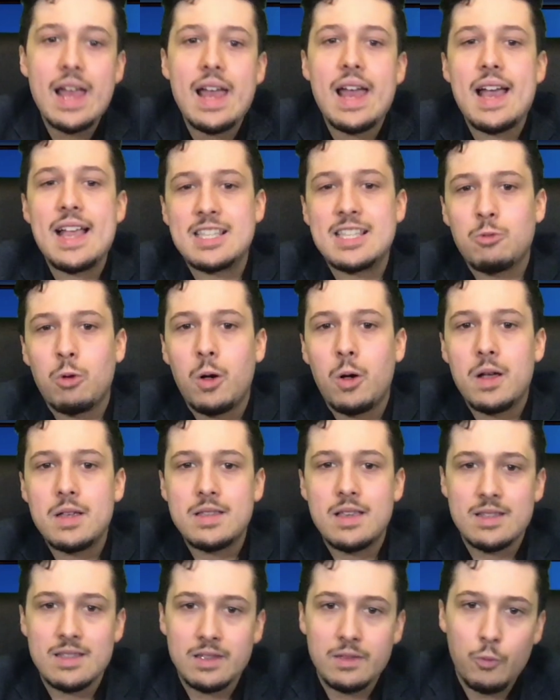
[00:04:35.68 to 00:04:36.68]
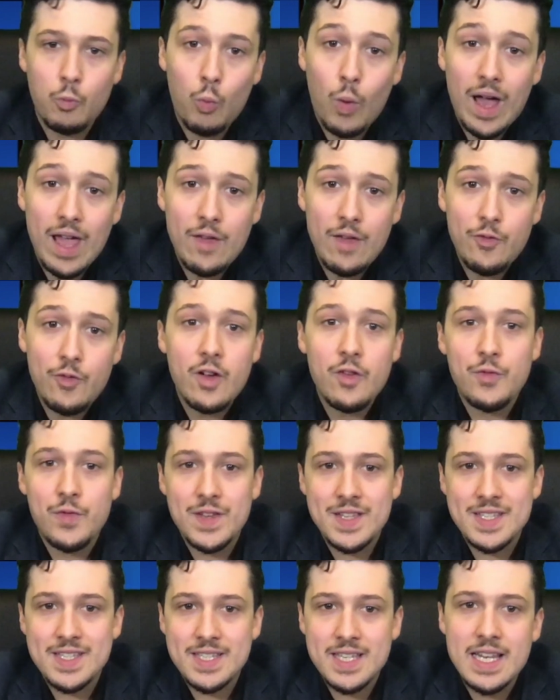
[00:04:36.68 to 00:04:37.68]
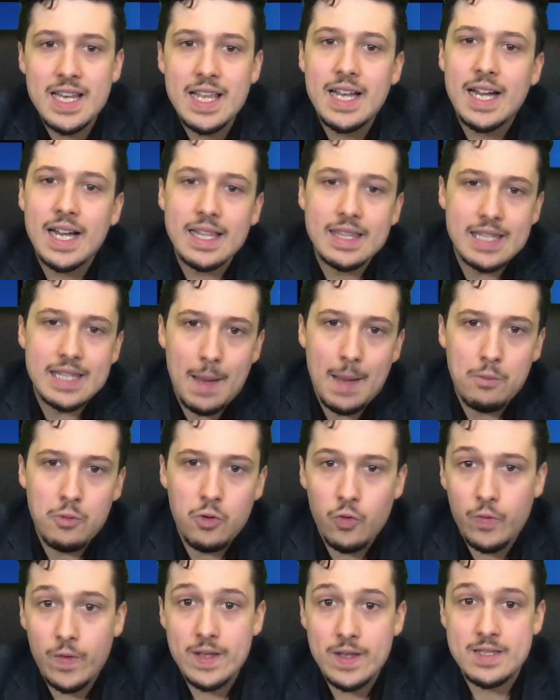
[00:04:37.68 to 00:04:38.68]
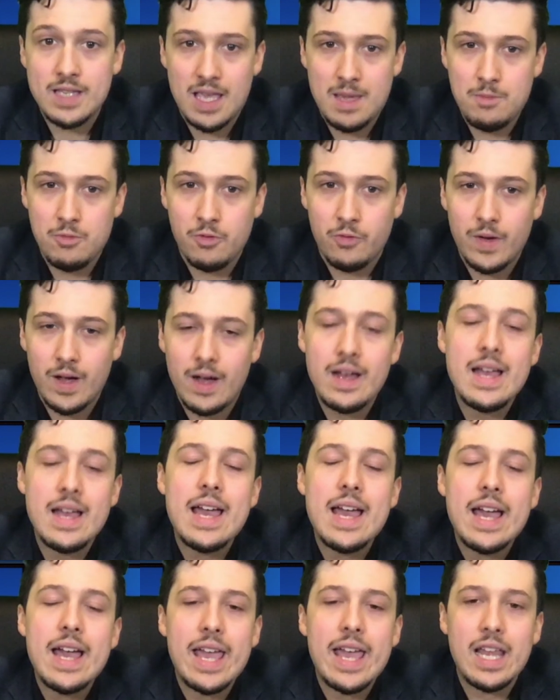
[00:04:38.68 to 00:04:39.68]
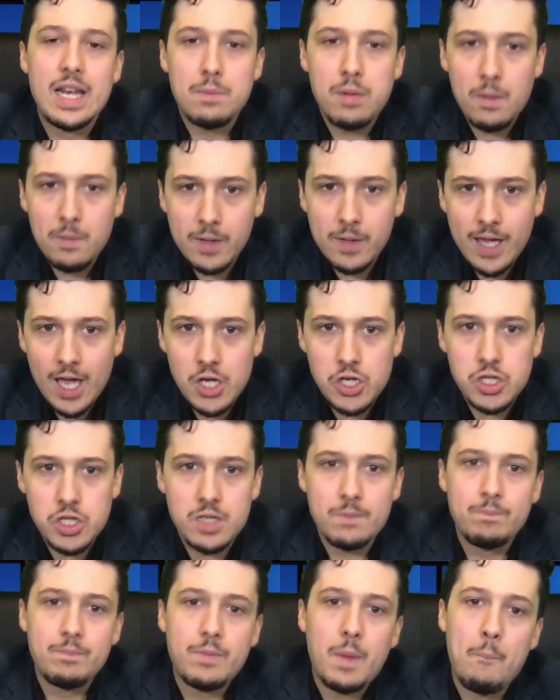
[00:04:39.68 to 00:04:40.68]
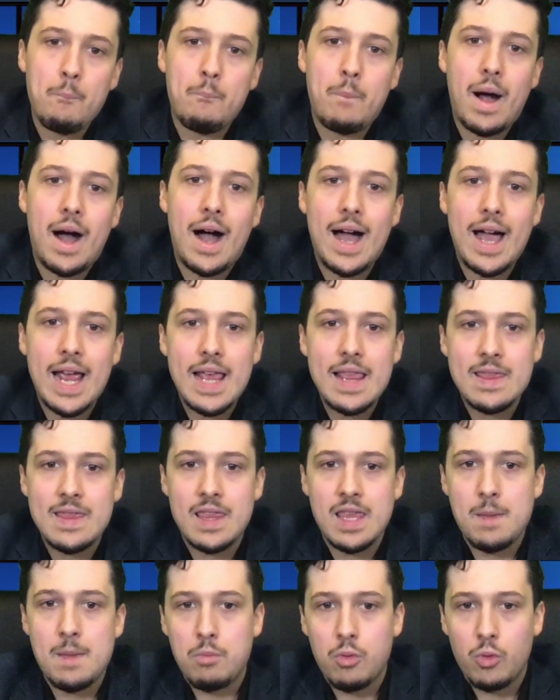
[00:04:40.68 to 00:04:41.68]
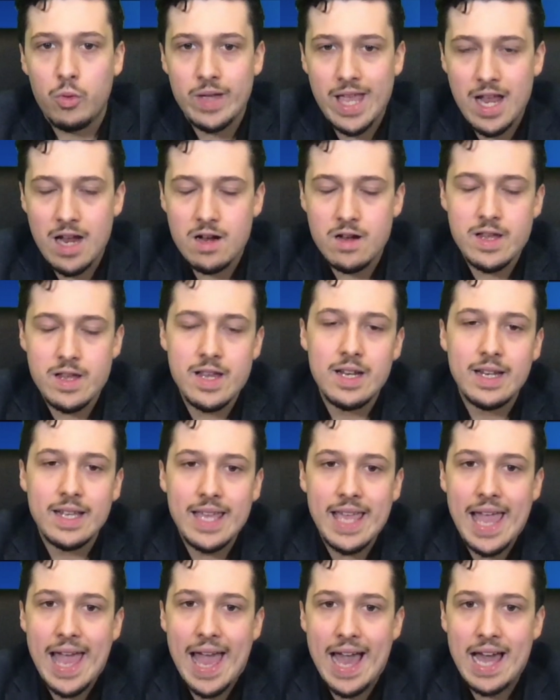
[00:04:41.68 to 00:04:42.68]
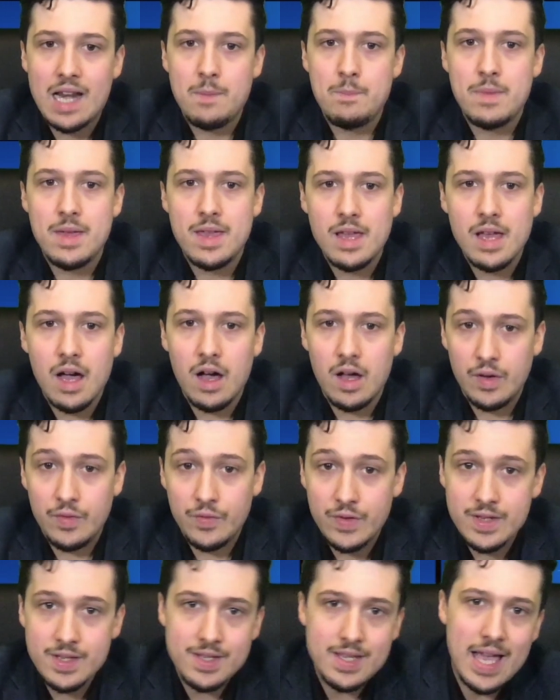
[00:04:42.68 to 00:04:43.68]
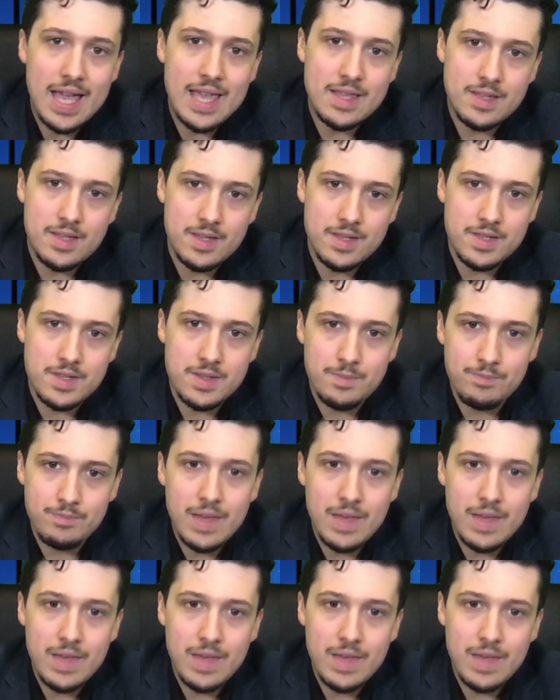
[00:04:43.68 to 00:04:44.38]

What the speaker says: as well as his wife Vasilika Tapkova Zaimova, in a publication by the Bulgarian Academy of Sciences.